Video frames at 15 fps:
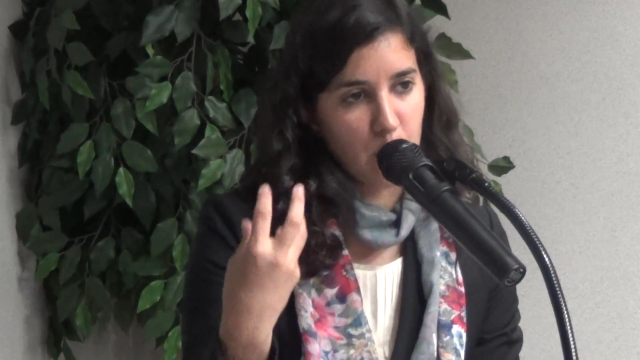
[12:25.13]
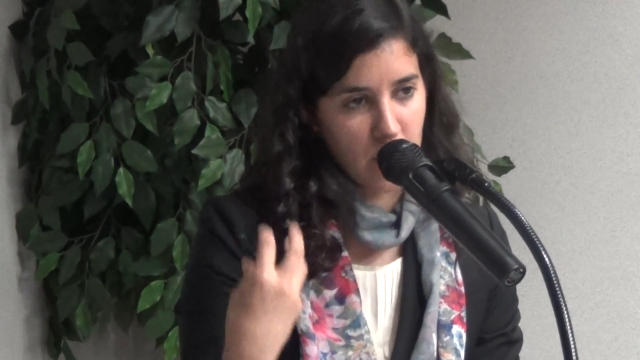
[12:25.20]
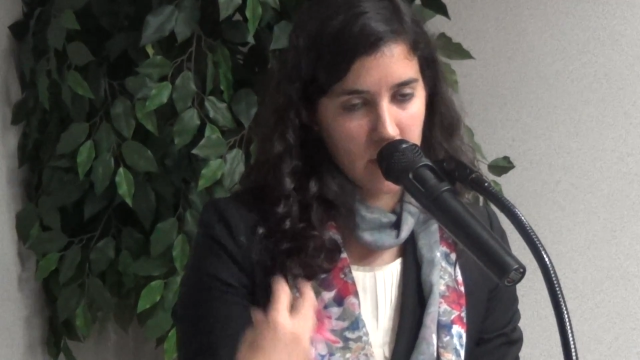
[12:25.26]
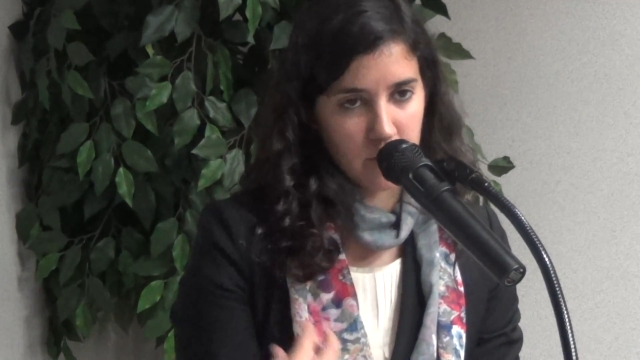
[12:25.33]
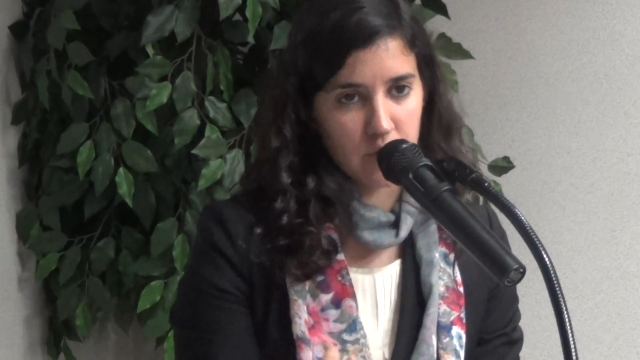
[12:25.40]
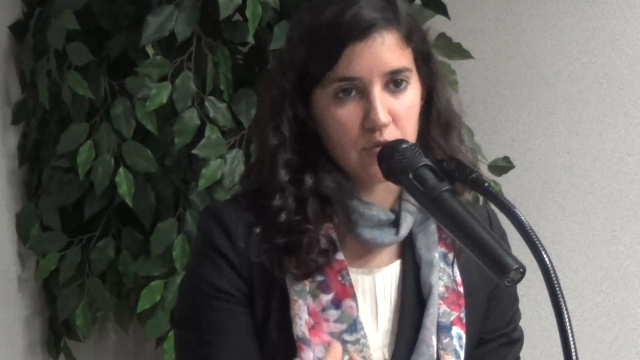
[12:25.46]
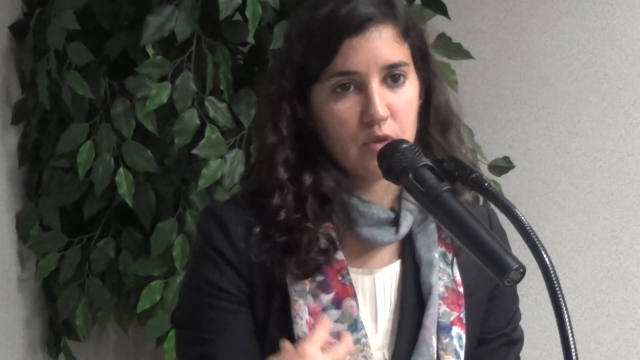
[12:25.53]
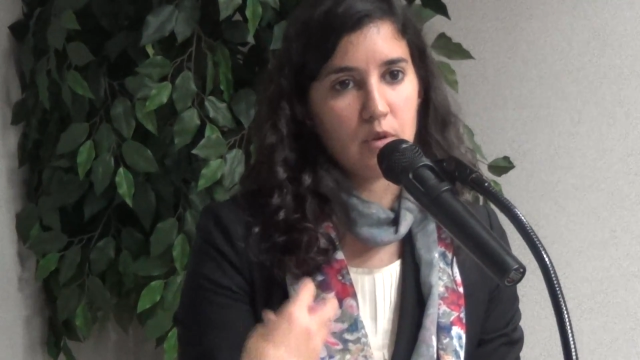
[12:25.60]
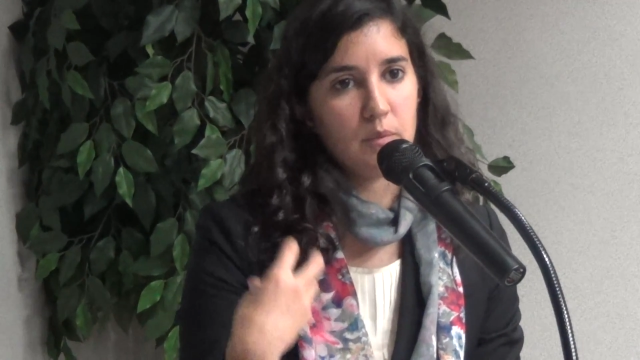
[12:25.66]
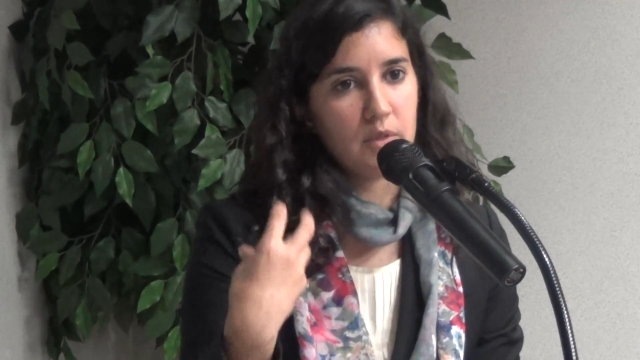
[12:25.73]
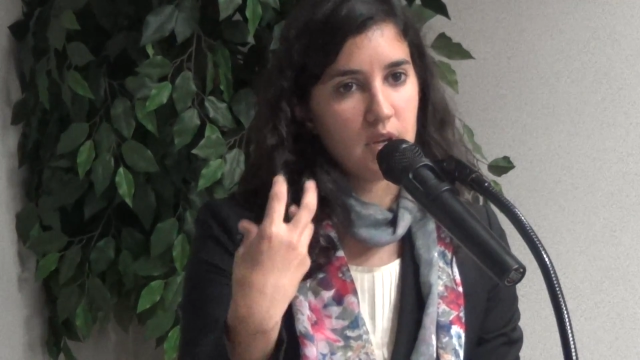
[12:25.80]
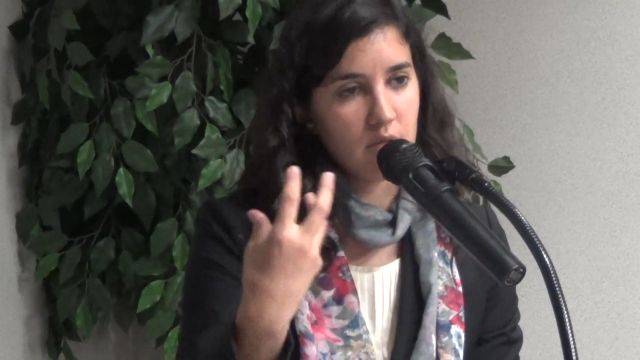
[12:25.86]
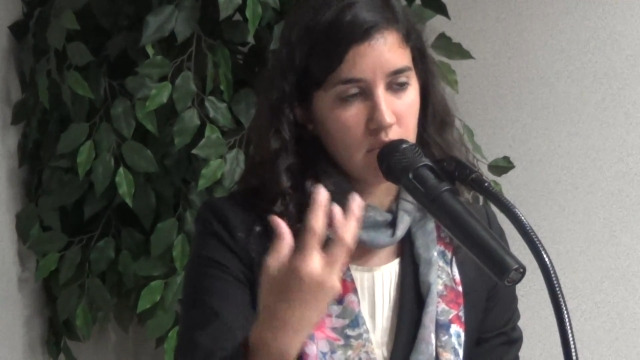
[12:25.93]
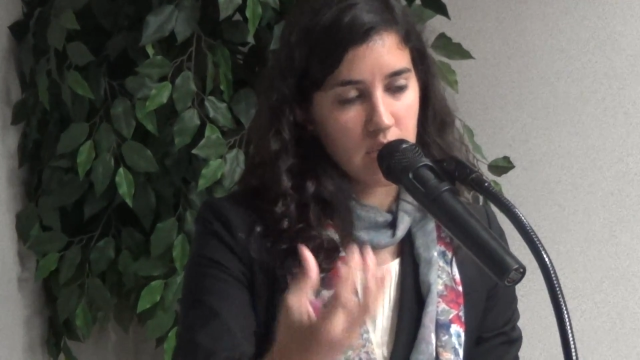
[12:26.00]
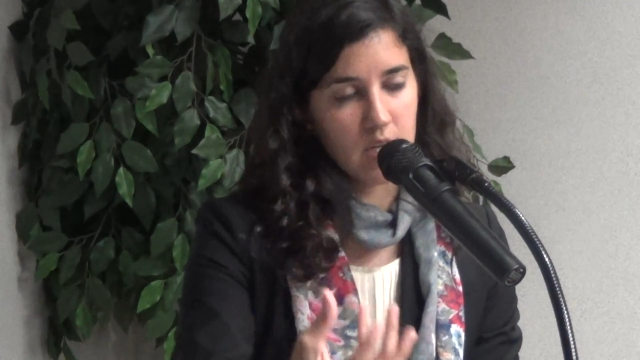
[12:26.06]
platform
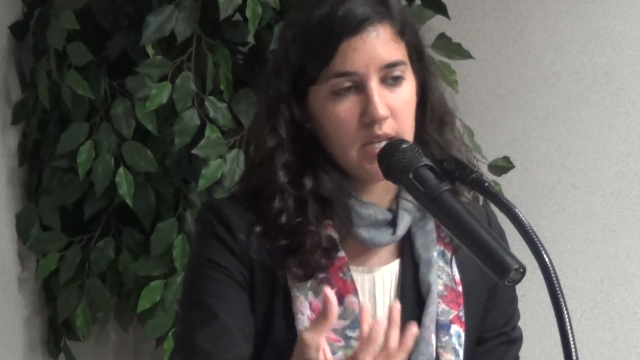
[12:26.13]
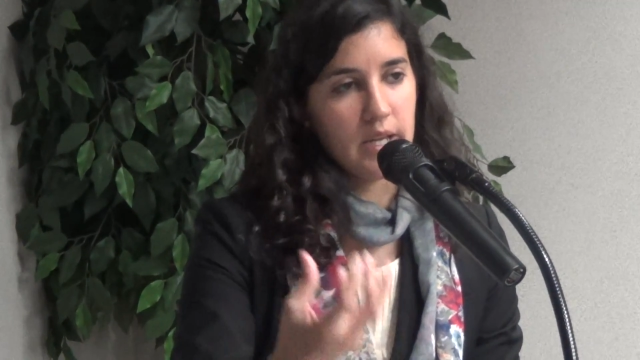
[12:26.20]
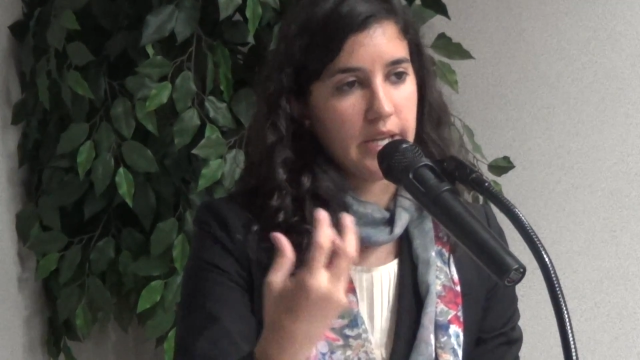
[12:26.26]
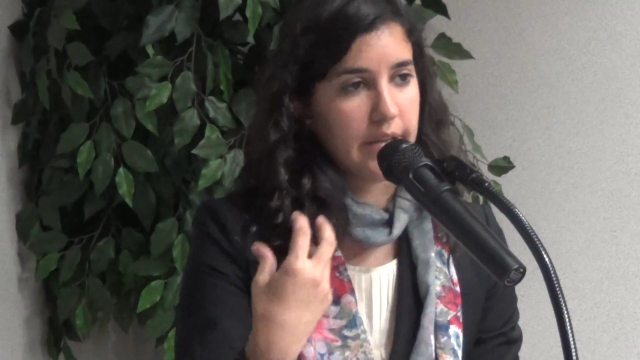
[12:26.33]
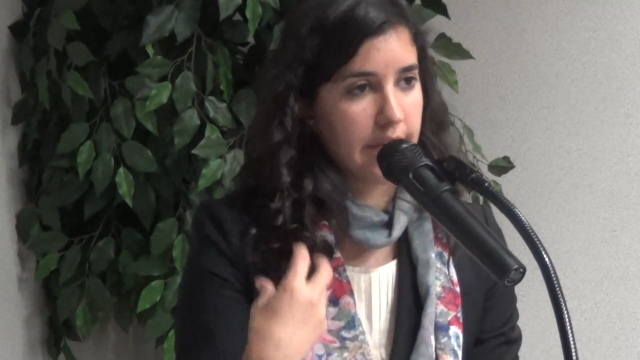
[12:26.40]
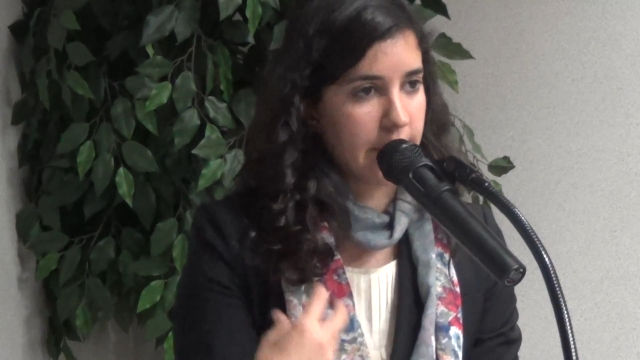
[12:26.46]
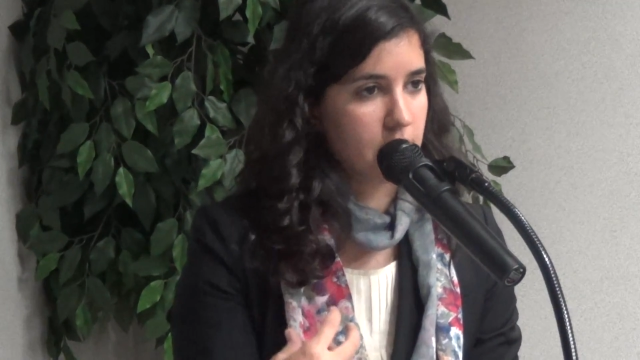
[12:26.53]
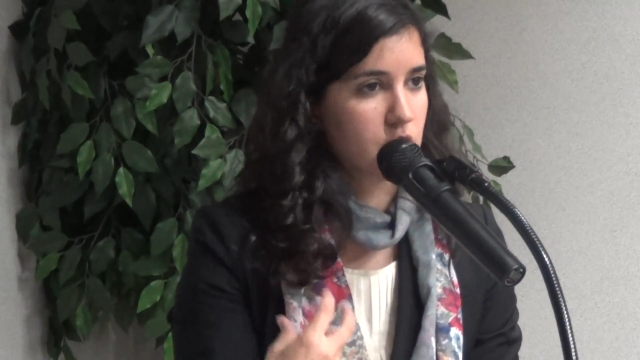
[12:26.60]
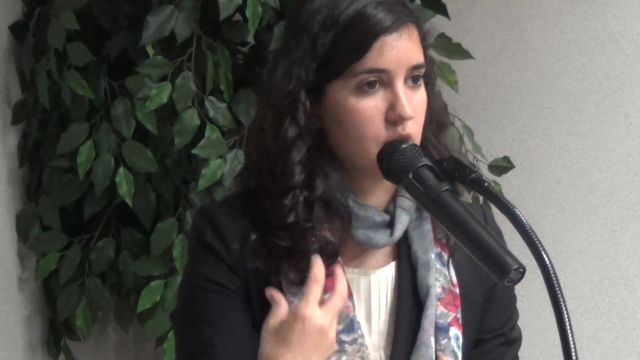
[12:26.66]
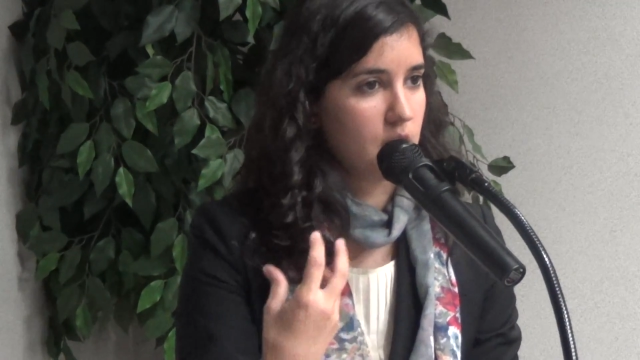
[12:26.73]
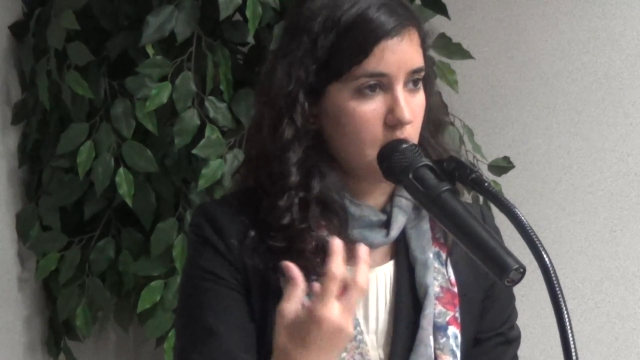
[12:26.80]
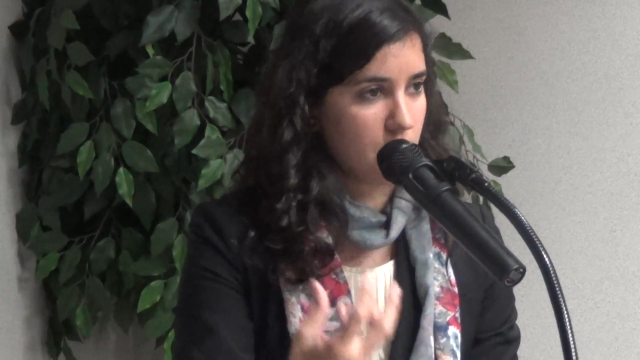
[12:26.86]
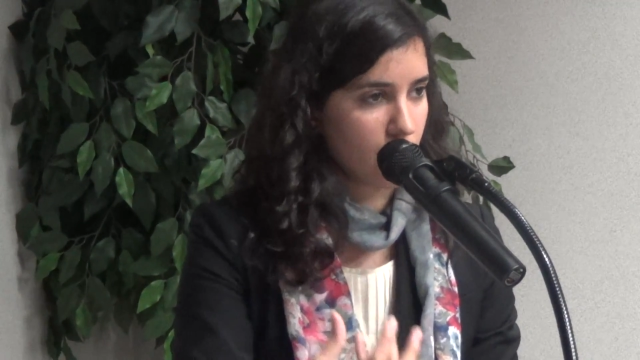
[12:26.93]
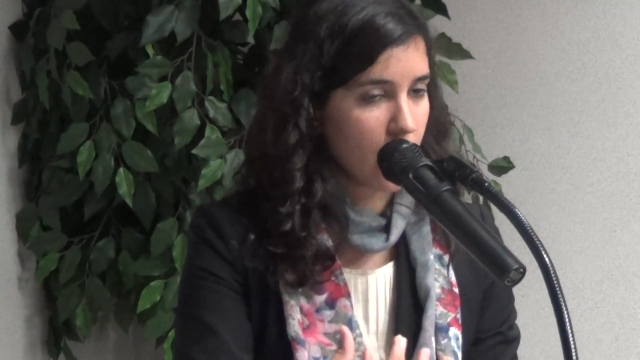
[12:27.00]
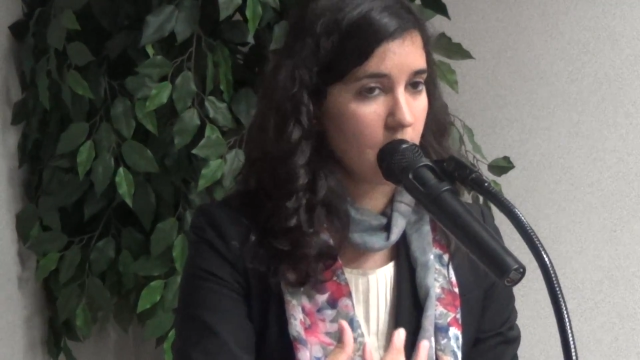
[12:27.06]
that really engages
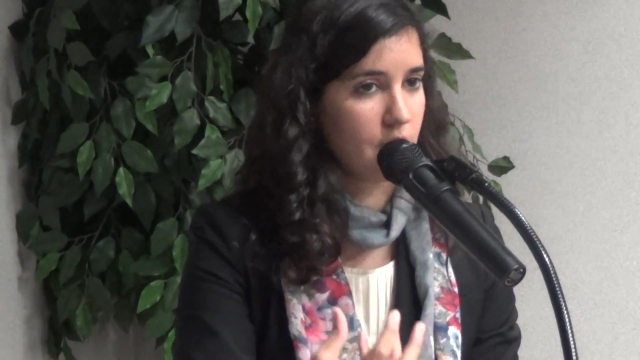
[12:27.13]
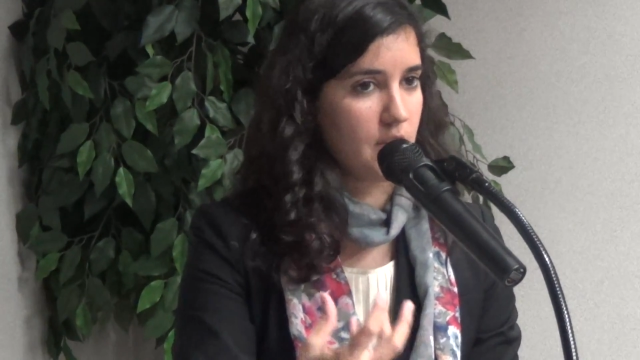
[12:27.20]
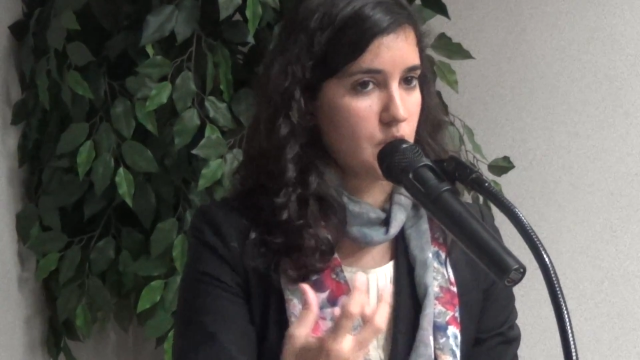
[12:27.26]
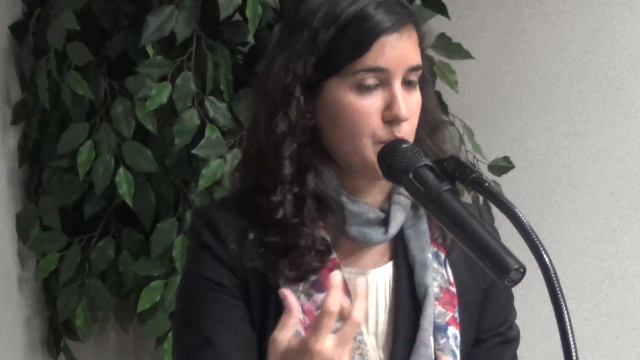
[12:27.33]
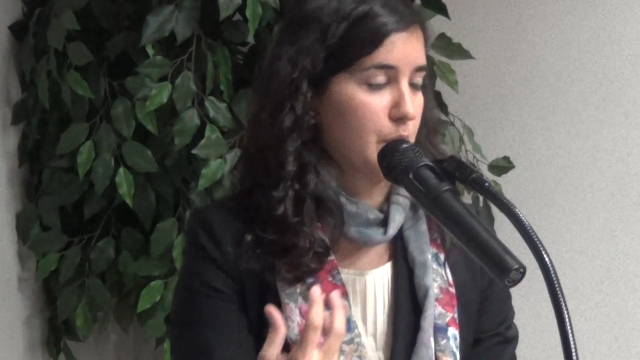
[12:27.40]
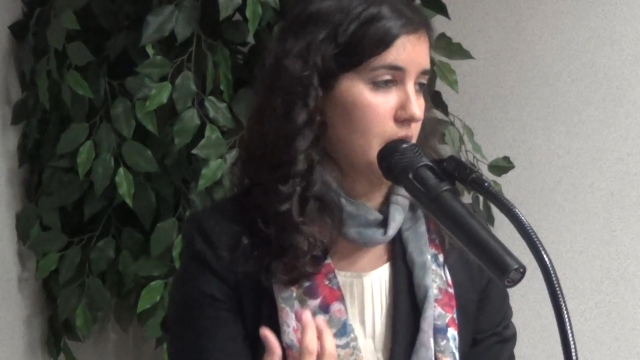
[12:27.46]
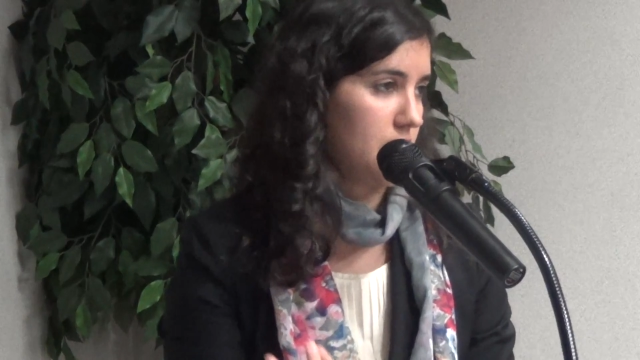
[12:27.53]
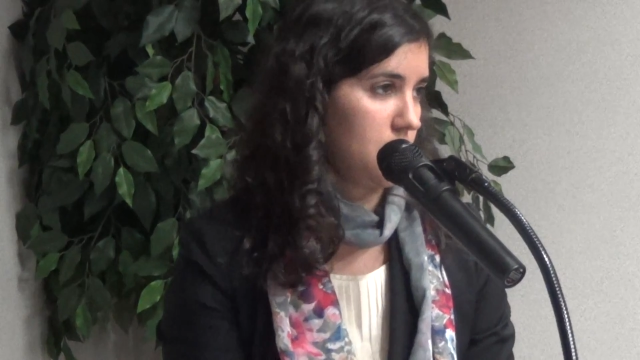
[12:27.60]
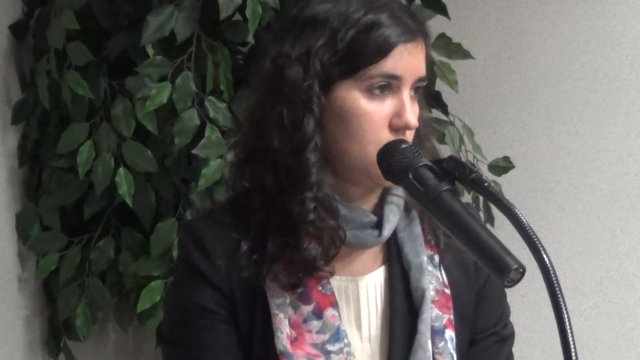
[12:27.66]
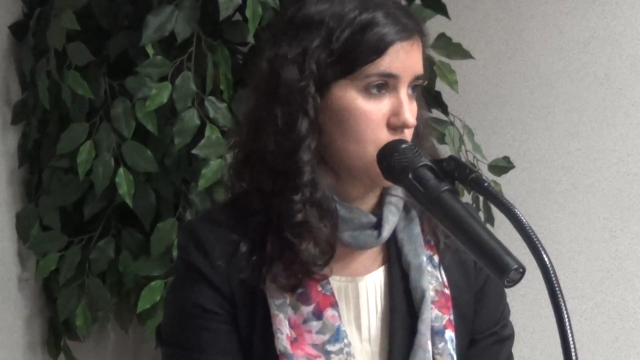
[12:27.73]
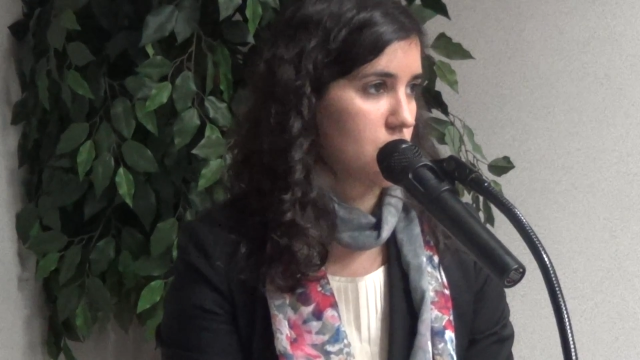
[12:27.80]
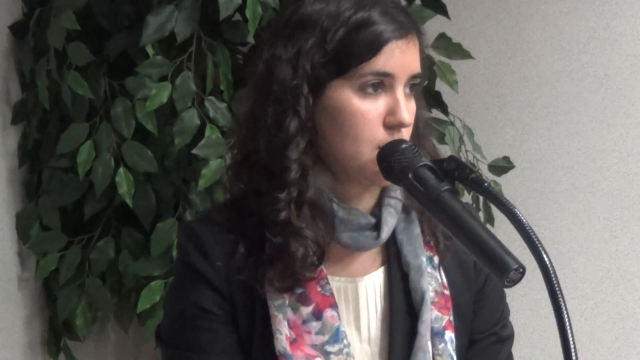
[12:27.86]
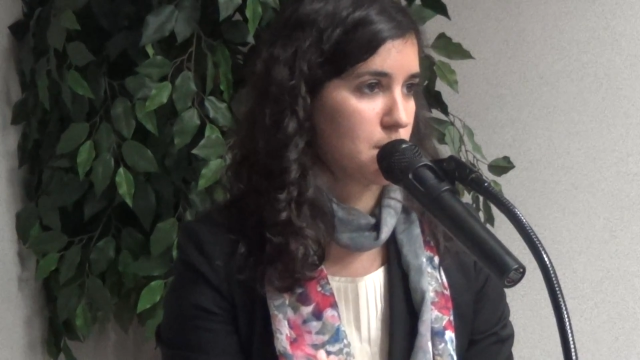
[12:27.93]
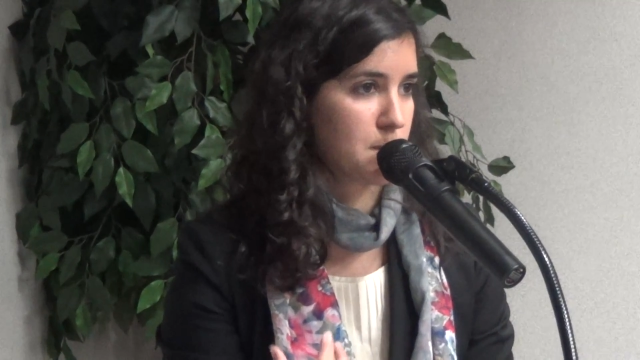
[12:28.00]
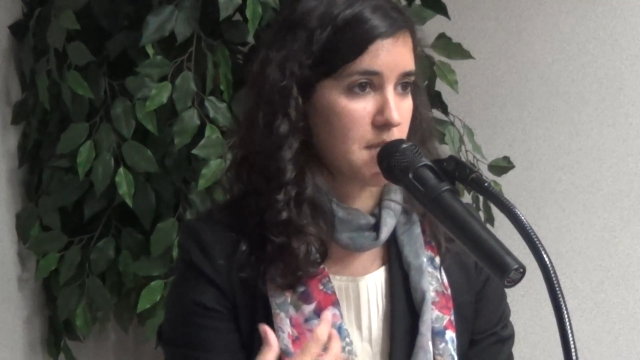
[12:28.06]
relevant partnerships,